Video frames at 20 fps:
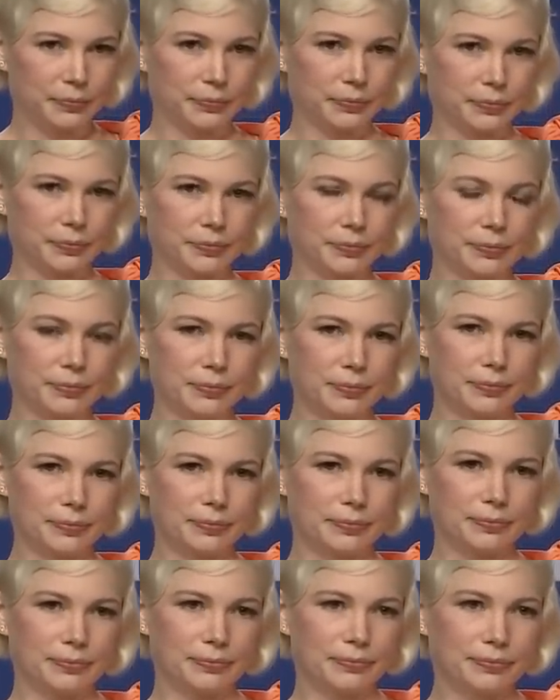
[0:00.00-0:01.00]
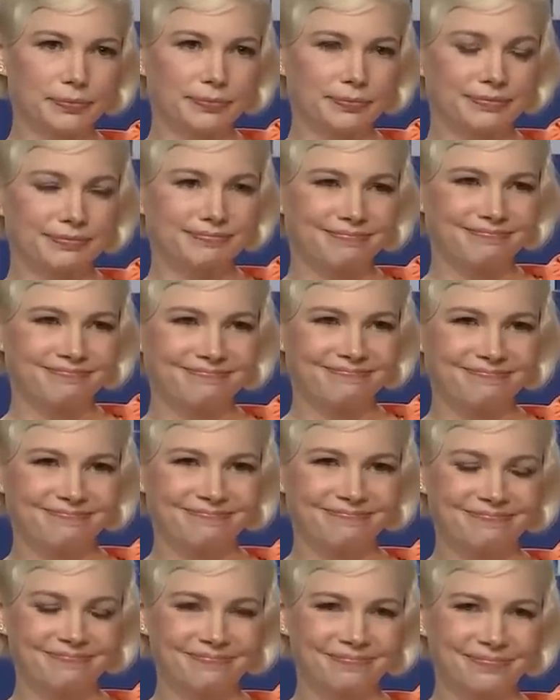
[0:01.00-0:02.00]

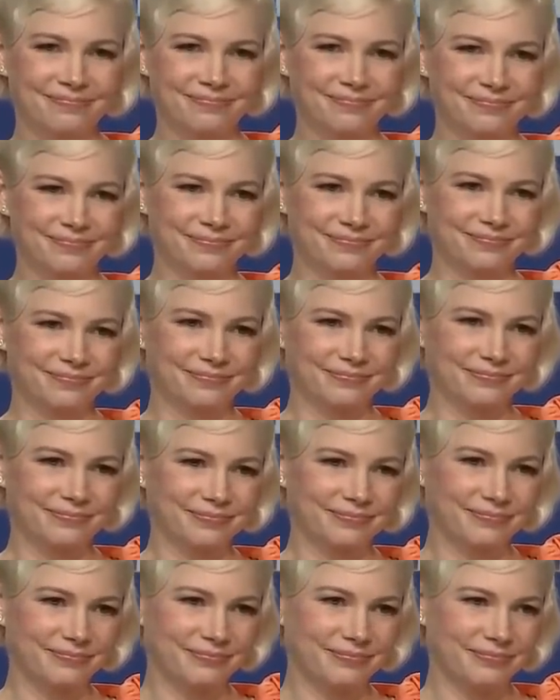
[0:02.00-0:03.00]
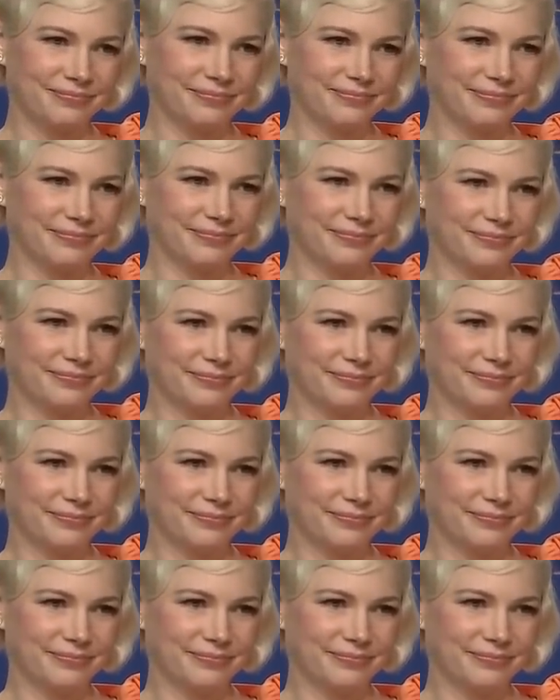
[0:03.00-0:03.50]
(silence)